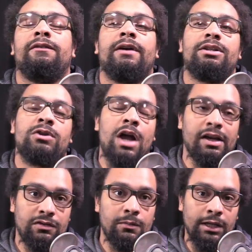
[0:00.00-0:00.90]
Fight
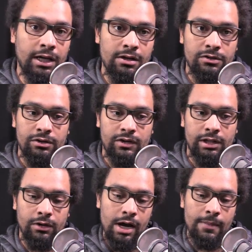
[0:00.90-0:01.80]
tries to be
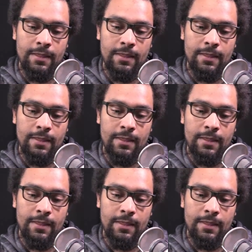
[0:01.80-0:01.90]
interesting, right?